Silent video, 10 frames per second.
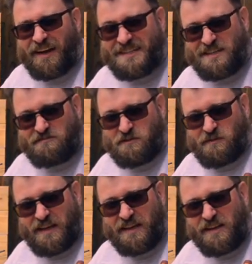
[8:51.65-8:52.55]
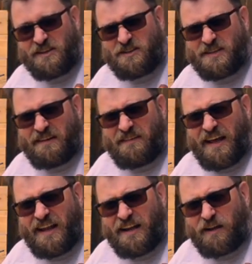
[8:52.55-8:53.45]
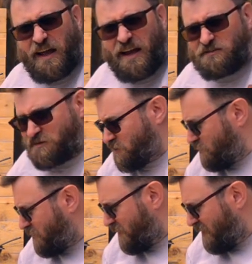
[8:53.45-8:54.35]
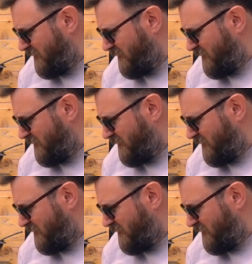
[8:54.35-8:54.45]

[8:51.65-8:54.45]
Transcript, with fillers: accessories with it just to give it that little extra touch.